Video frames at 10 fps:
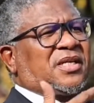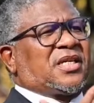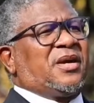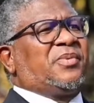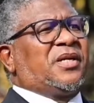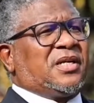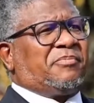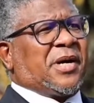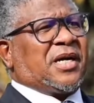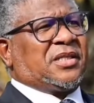tabling the
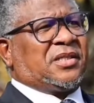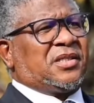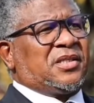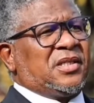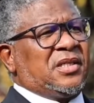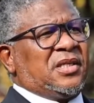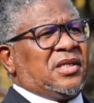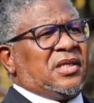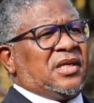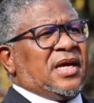budget
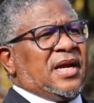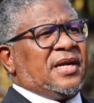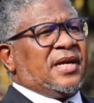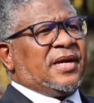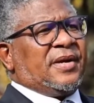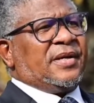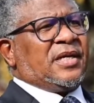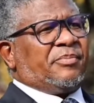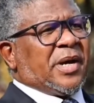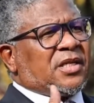and
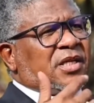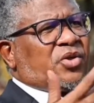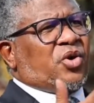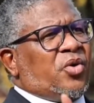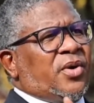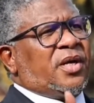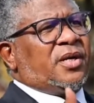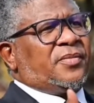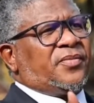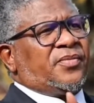the budget going,